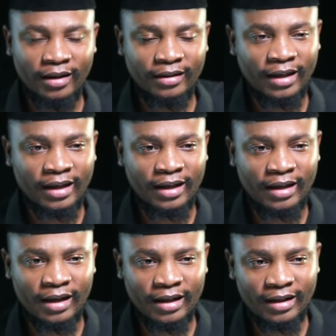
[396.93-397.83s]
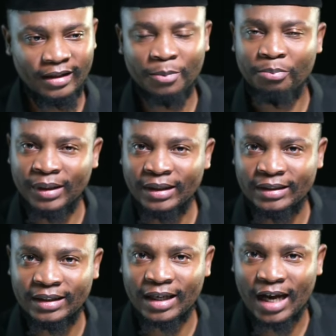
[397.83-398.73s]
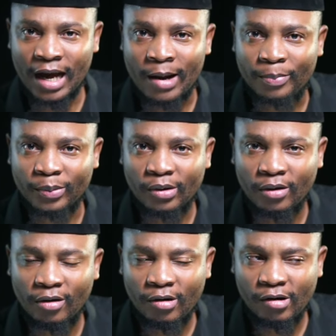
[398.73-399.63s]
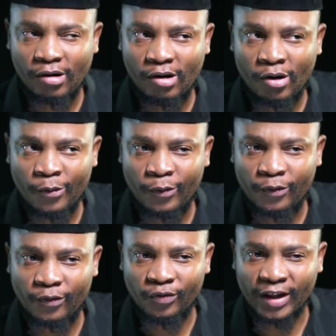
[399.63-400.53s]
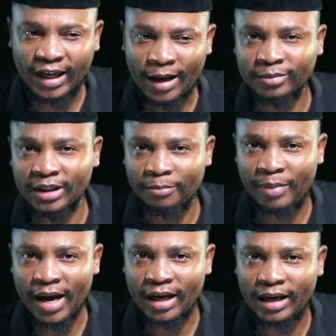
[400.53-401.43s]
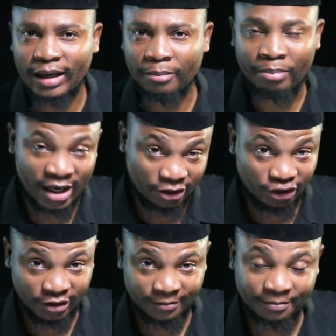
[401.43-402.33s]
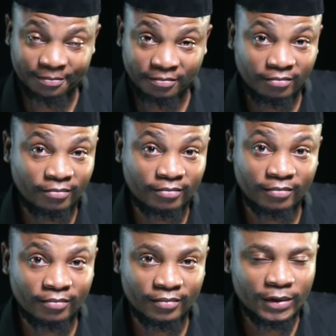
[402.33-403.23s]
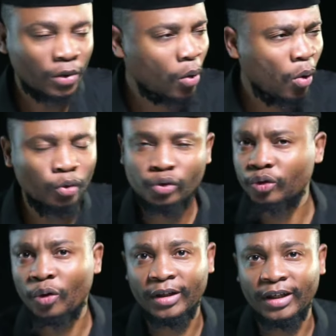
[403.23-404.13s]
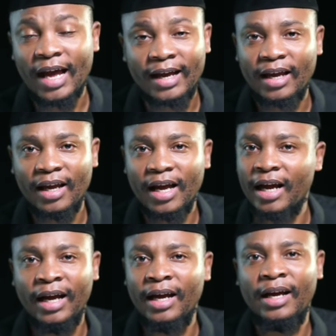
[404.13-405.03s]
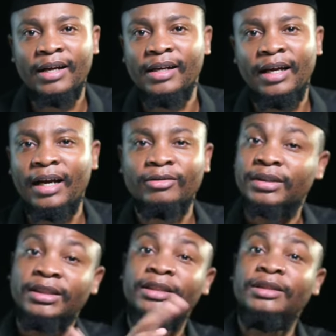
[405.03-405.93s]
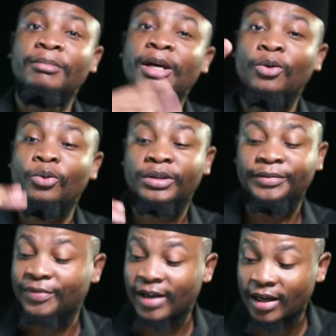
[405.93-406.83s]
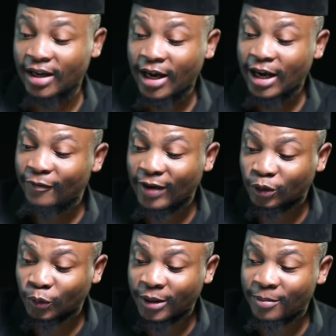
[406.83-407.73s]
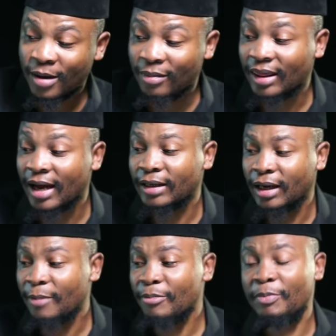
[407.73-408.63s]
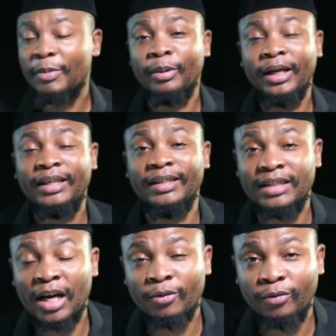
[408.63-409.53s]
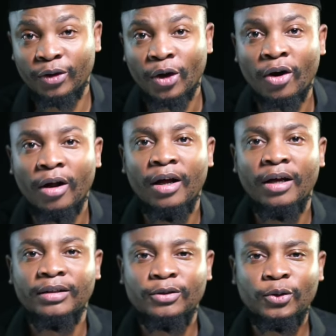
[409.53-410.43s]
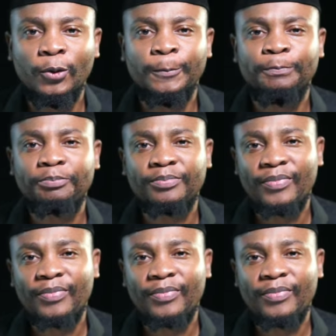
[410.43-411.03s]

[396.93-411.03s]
the building up of the Kempton Park branch. It's a whole story. Like, I'll see in my notes if I do remember that, maybe break it down for you. So